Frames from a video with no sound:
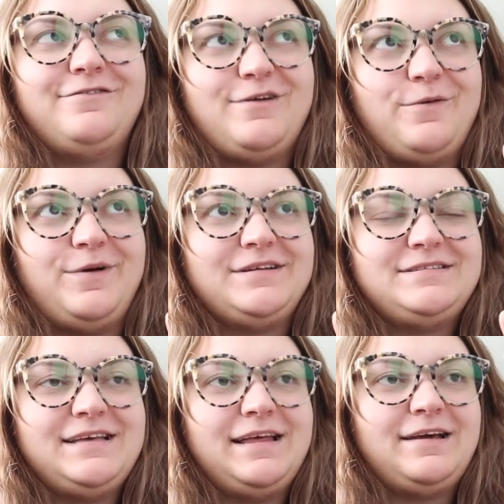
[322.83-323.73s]
for I want to
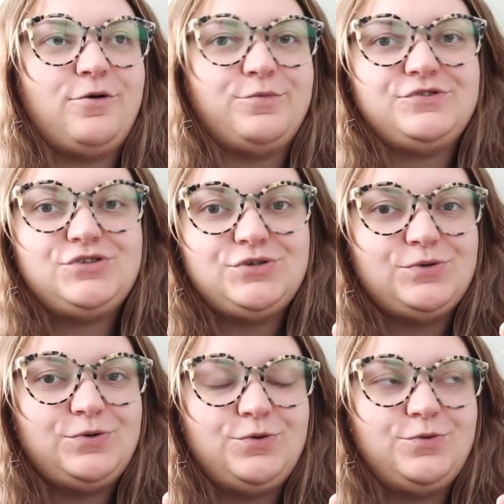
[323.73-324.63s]
say like almost
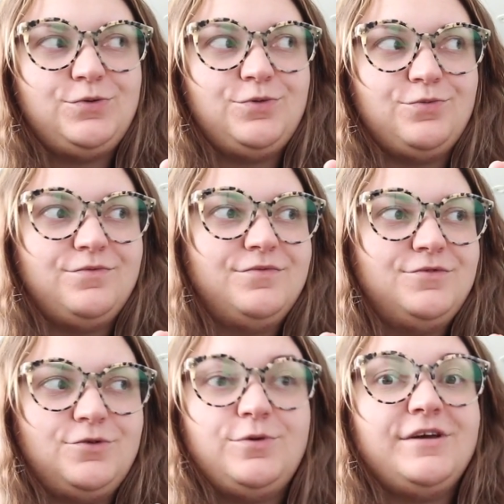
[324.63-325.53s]
two
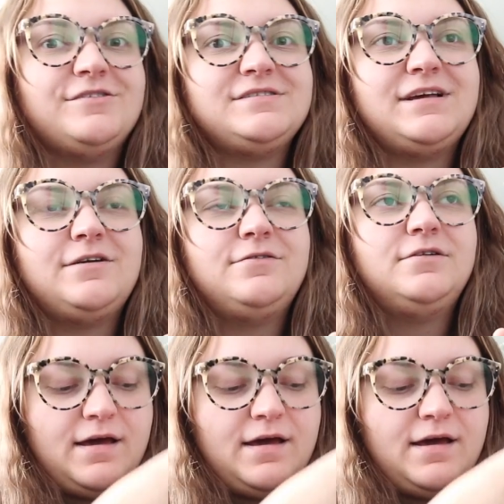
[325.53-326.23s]
two years now.